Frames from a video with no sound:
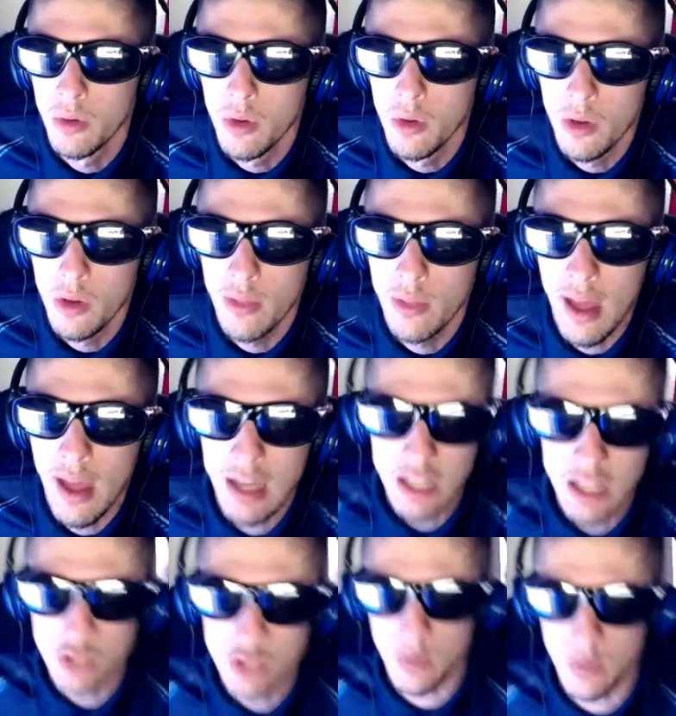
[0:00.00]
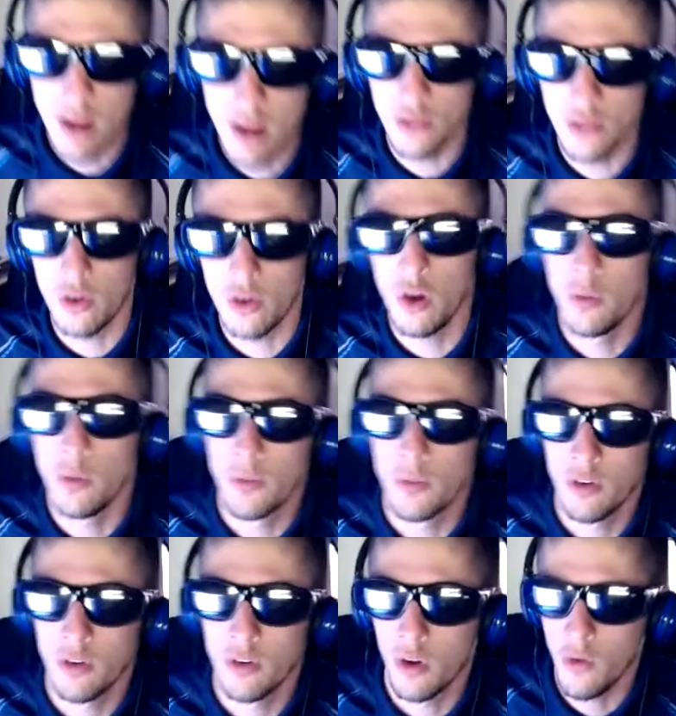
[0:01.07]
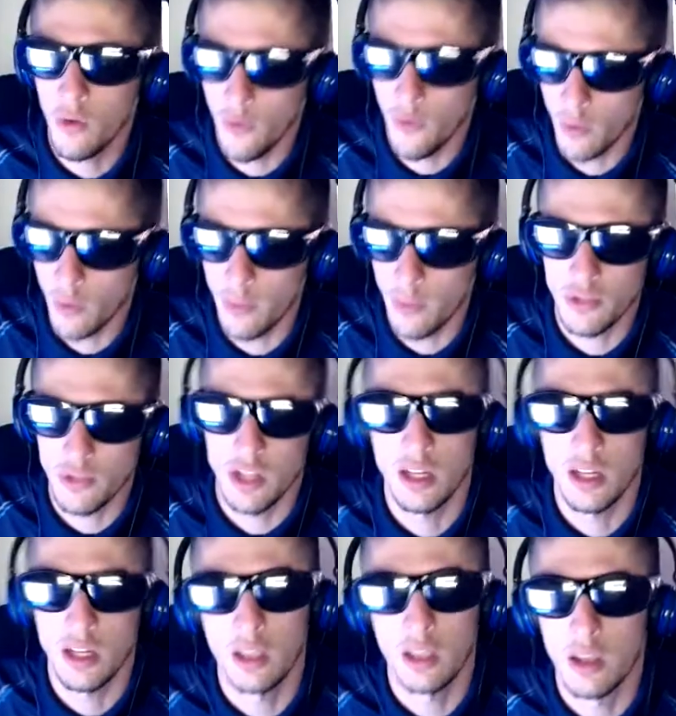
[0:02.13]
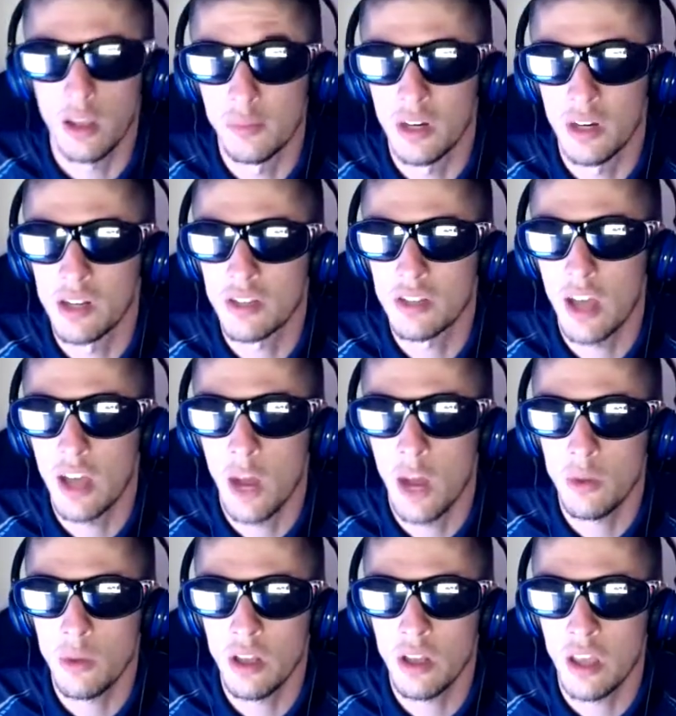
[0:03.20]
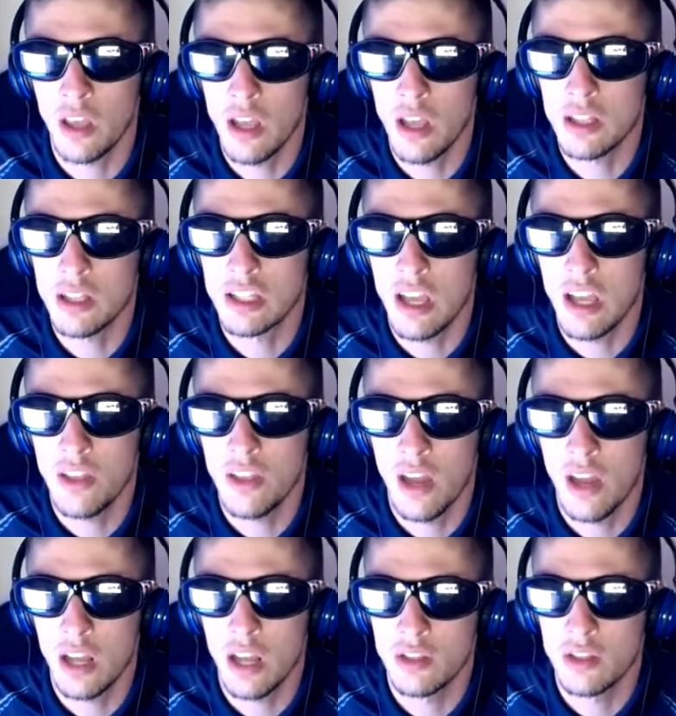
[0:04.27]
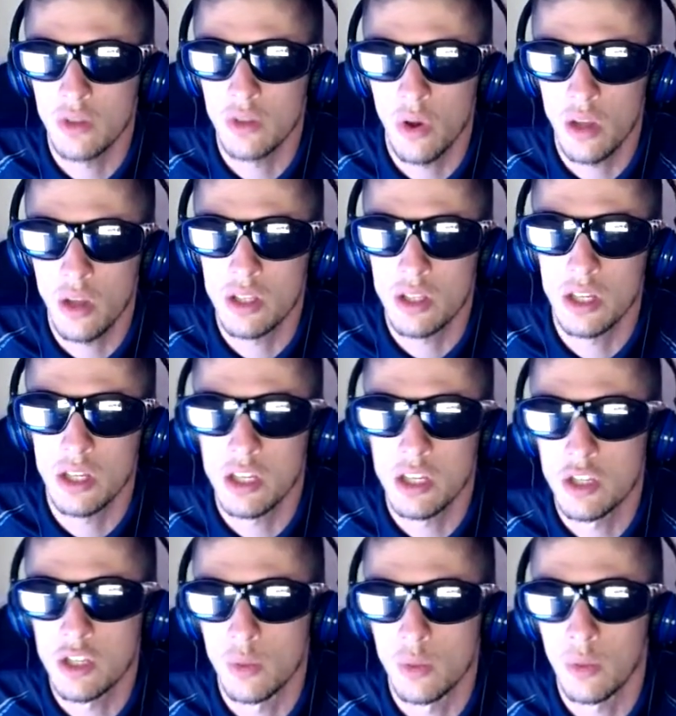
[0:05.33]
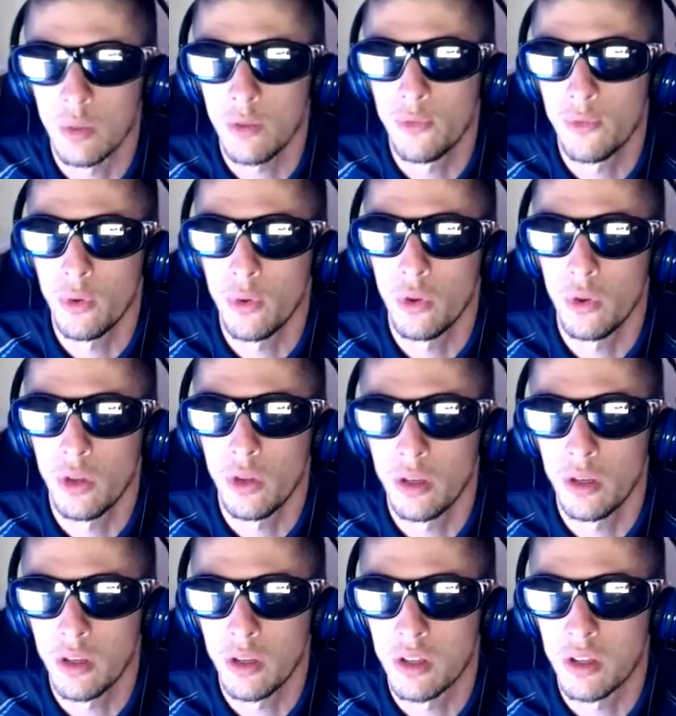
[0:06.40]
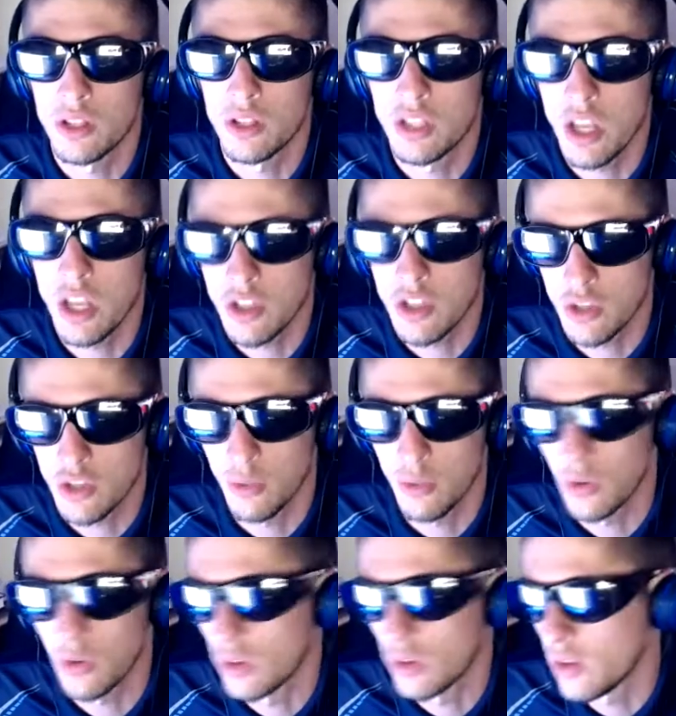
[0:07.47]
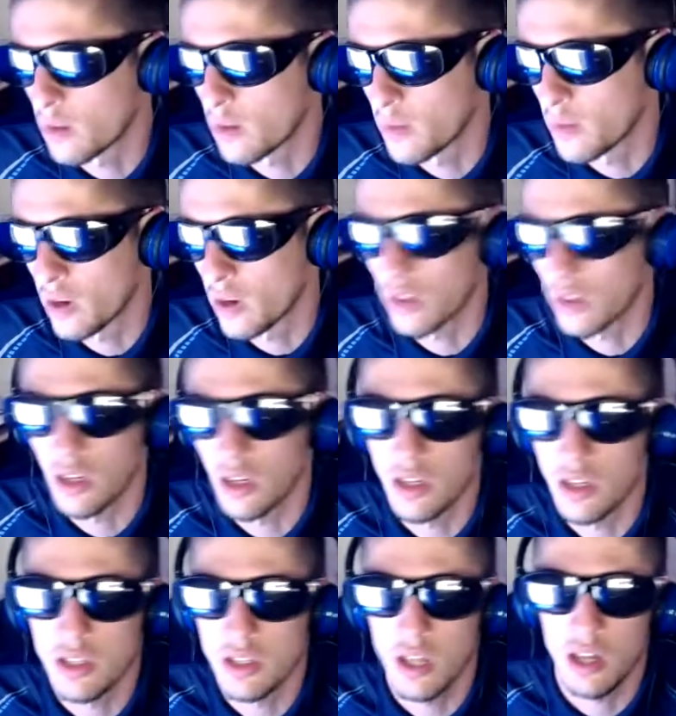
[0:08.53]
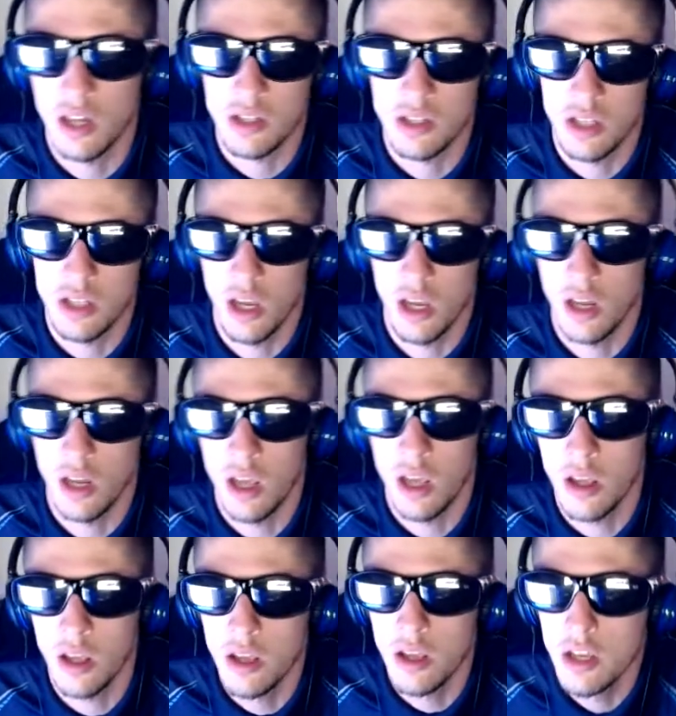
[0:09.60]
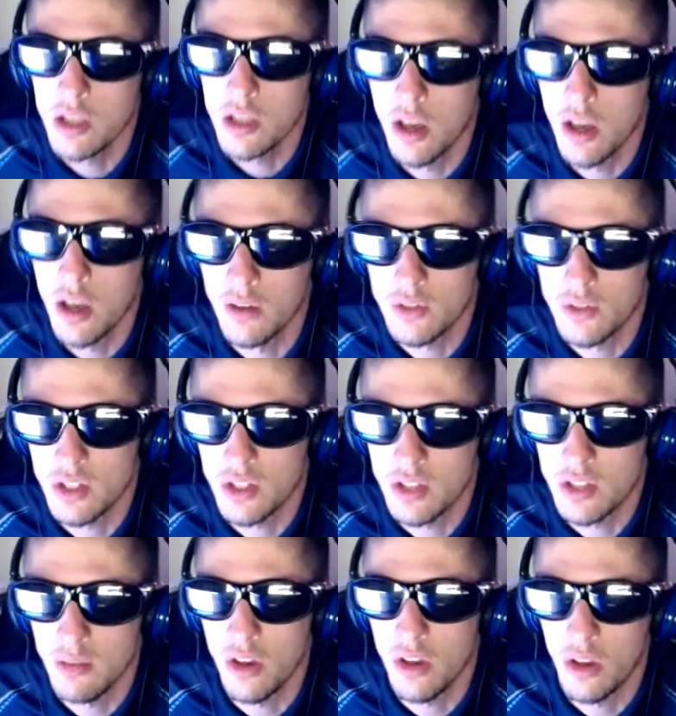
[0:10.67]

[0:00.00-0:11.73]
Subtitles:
That is rather over-representing it, but I would again say that as long as it is willful and consensual on their part, that it is not a sign of systemic